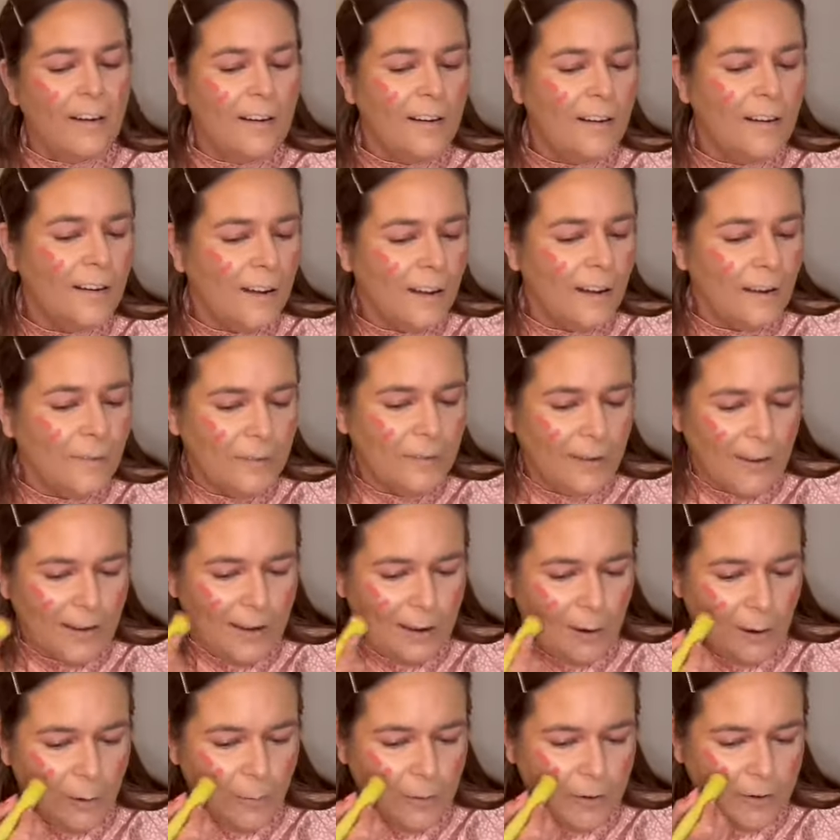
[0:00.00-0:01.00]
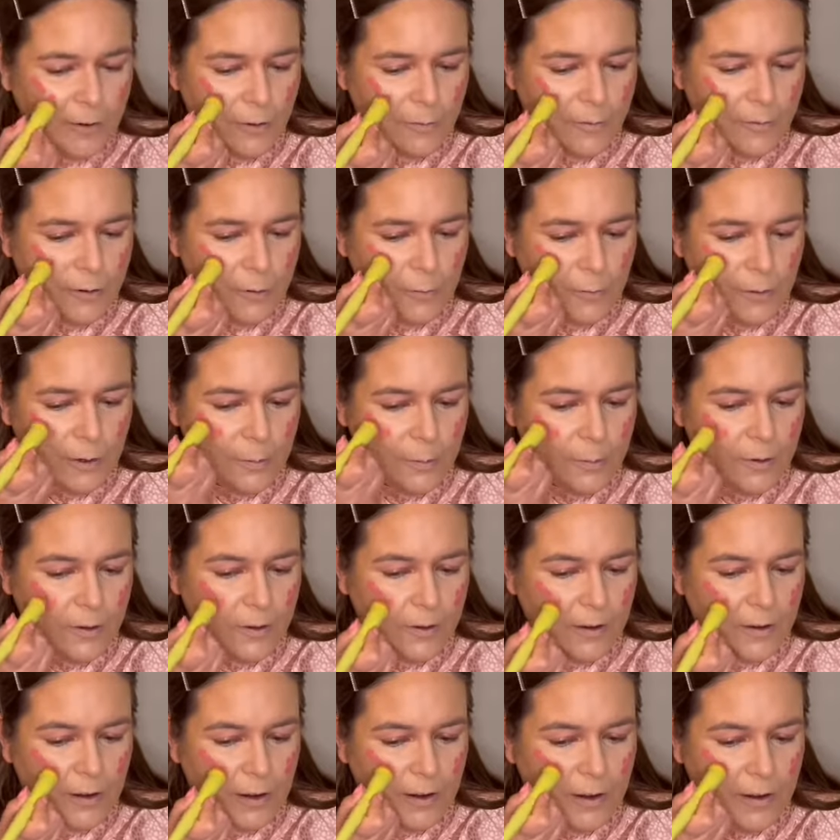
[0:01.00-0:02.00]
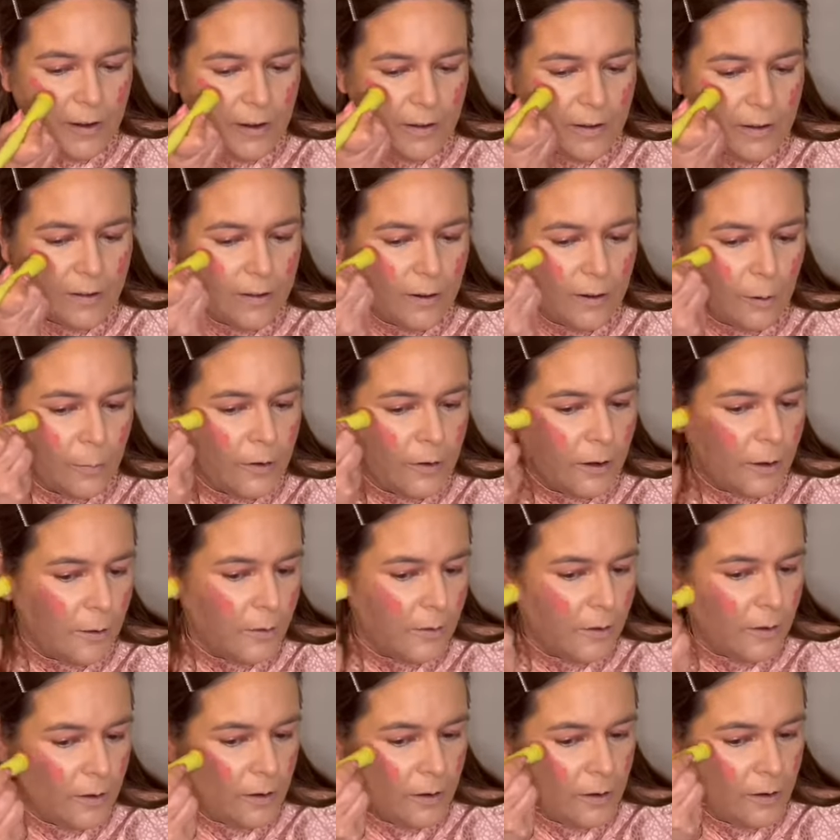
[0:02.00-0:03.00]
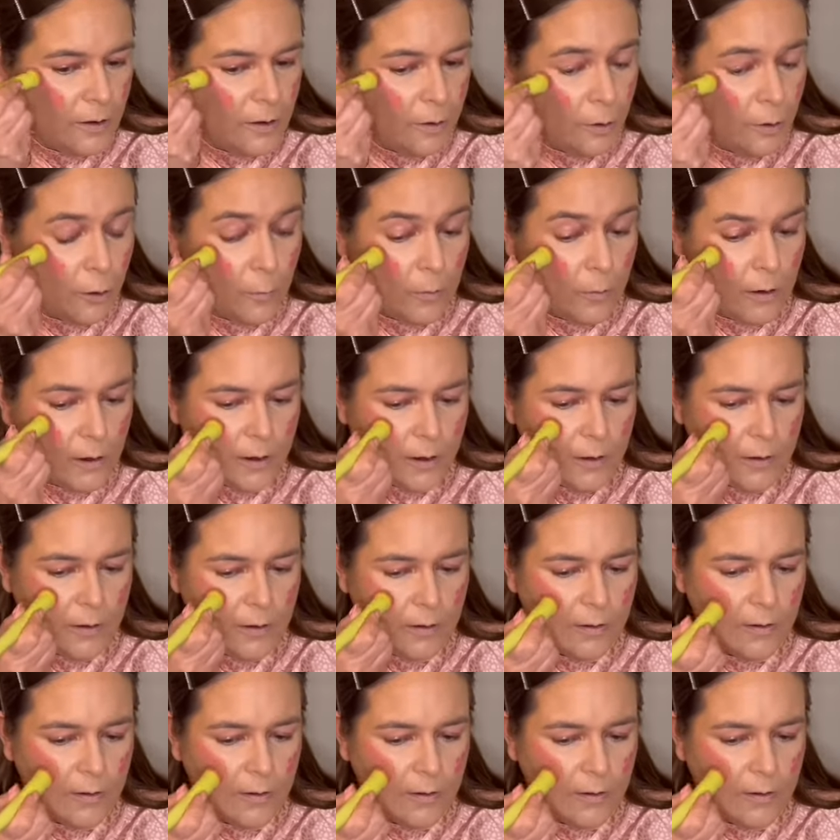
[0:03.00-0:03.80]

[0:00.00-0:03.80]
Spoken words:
I feel like I always overdo it, but in the end it comes out normally.